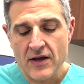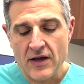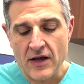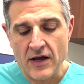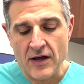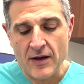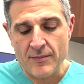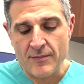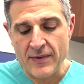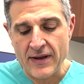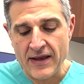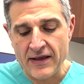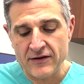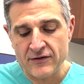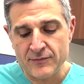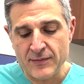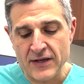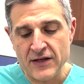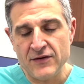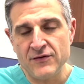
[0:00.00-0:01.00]
Um,
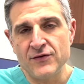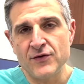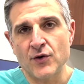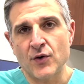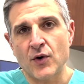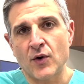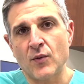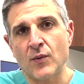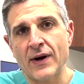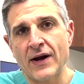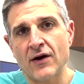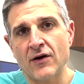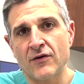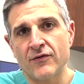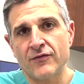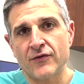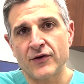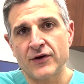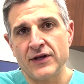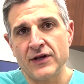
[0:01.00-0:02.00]
as many of you are
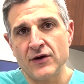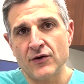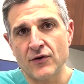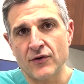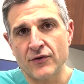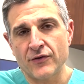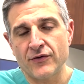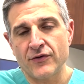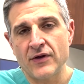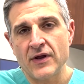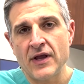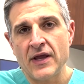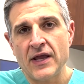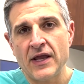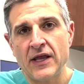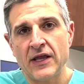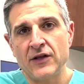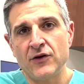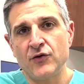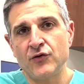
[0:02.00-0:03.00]
aware, for years,
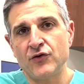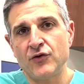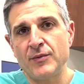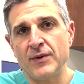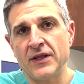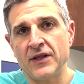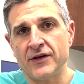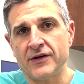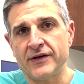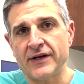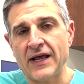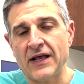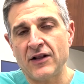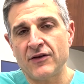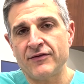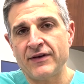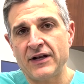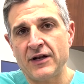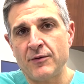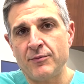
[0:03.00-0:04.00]
it used to be that an
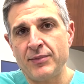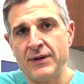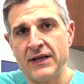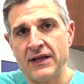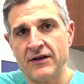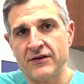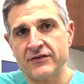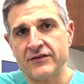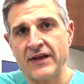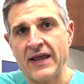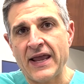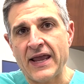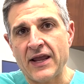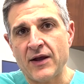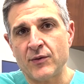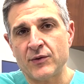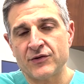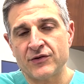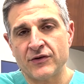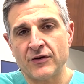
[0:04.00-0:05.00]
elevated P S
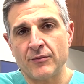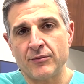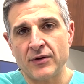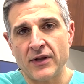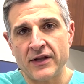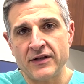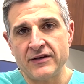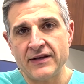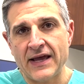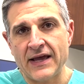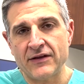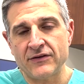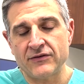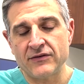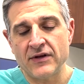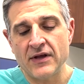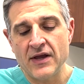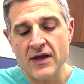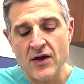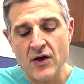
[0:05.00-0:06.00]
A, which is a blood
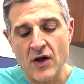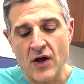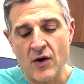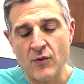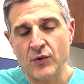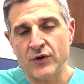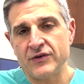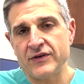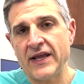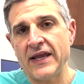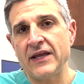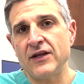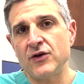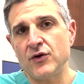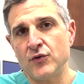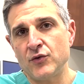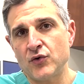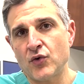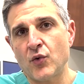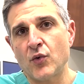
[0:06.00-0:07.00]
test, uh, would take
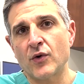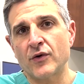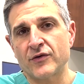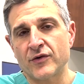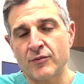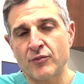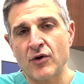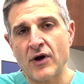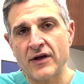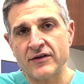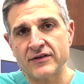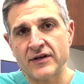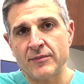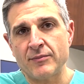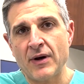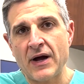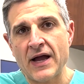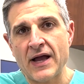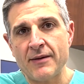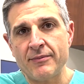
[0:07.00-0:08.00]
you towards a
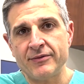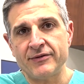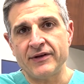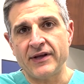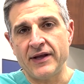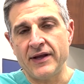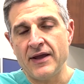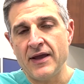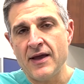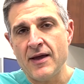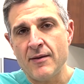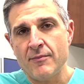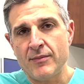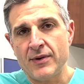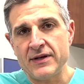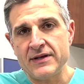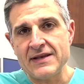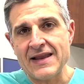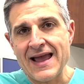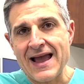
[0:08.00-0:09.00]
prostate biopsy.
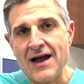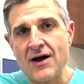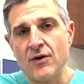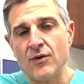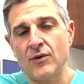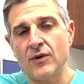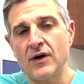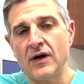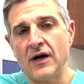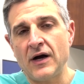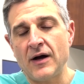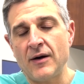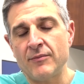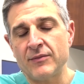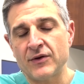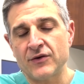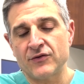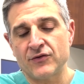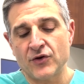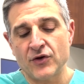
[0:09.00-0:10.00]
But now
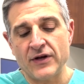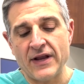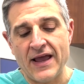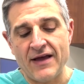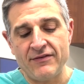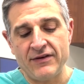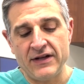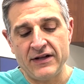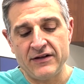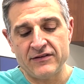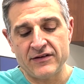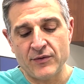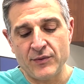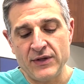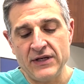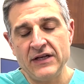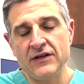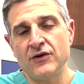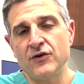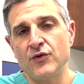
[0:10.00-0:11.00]
um, there's good evidence that we
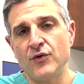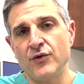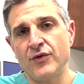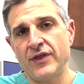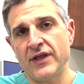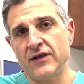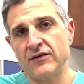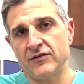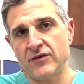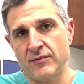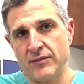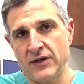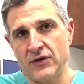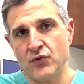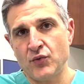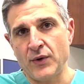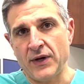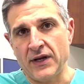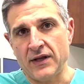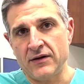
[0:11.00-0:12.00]
need to do things in
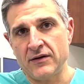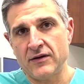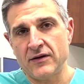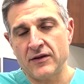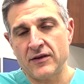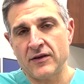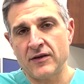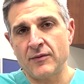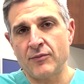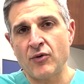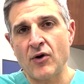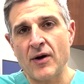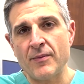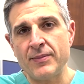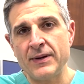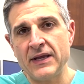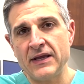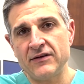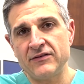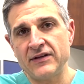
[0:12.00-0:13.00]
between. The
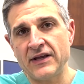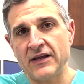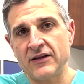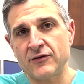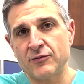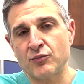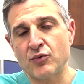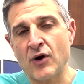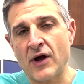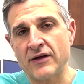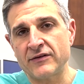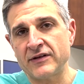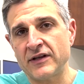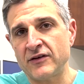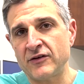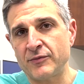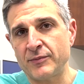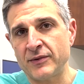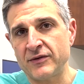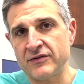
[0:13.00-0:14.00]
P S A is
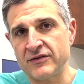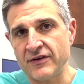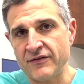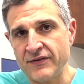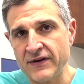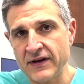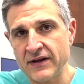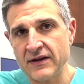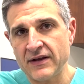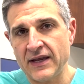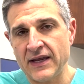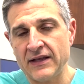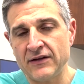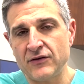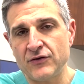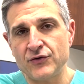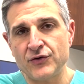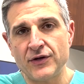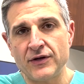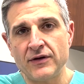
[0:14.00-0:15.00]
prostate-specific
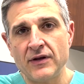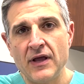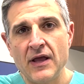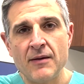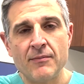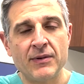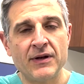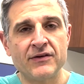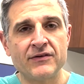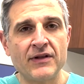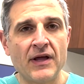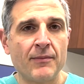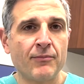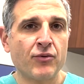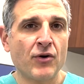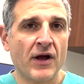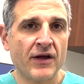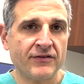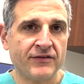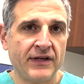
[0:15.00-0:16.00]
antigen, but it's not
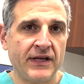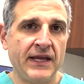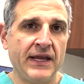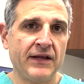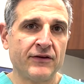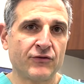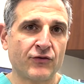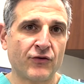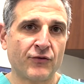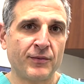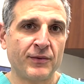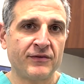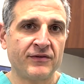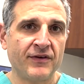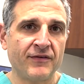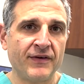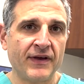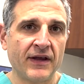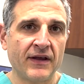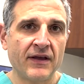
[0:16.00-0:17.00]
prostate
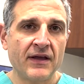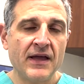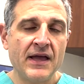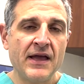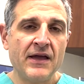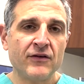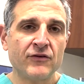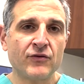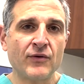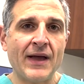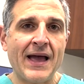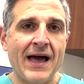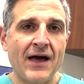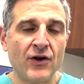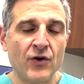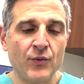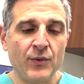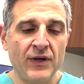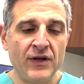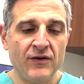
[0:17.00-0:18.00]
cancer-specific. So how
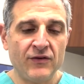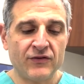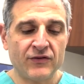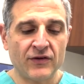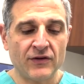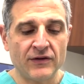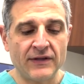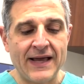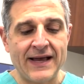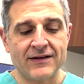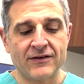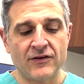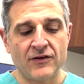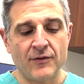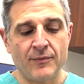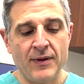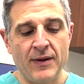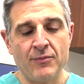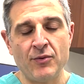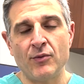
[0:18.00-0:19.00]
do we select
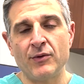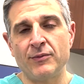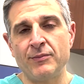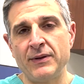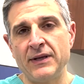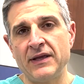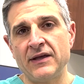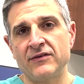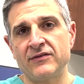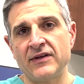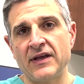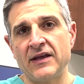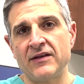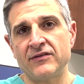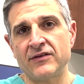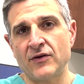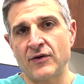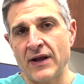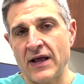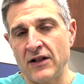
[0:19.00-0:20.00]
the people with P S
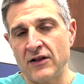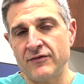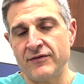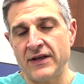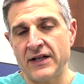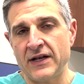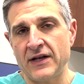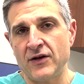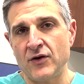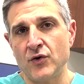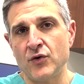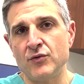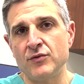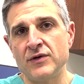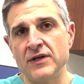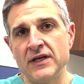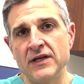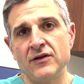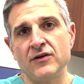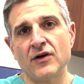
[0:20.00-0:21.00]
As that are elevated who
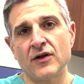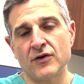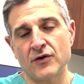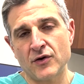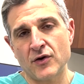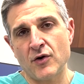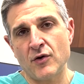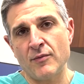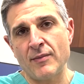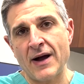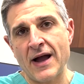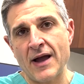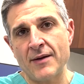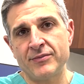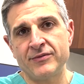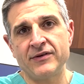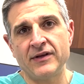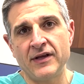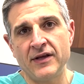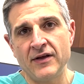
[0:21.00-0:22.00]
need to undergo a
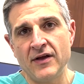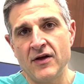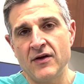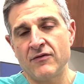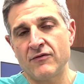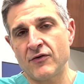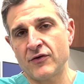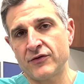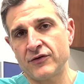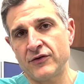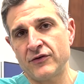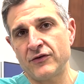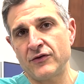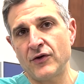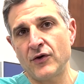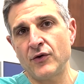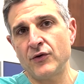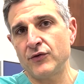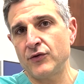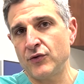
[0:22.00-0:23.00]
biopsy versus
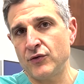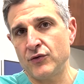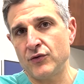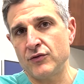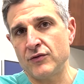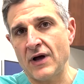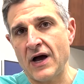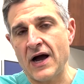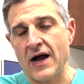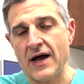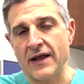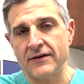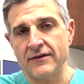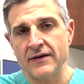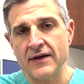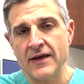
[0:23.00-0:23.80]
those who do not?